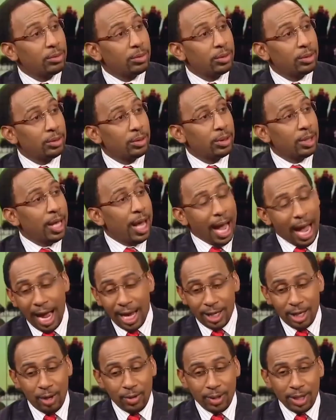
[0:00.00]
do you know? I
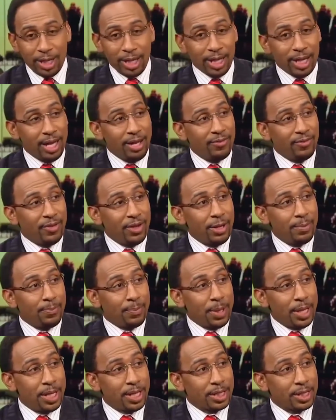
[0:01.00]
know that an
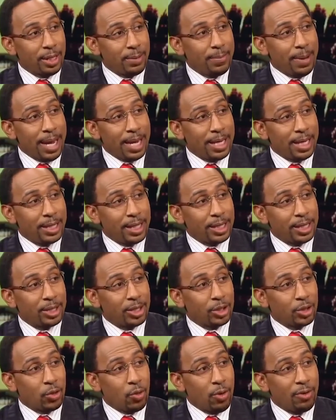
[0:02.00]
MVP is somebody that doesn't
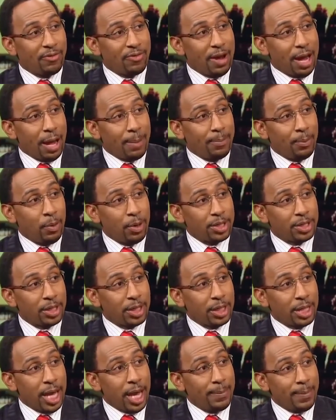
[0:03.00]
score five points oh, in
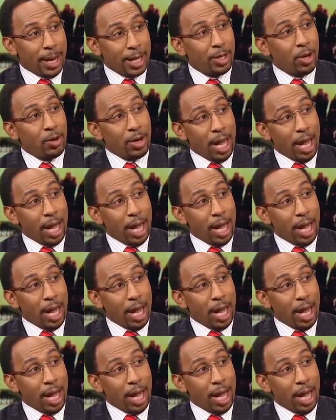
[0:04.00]
a game. I know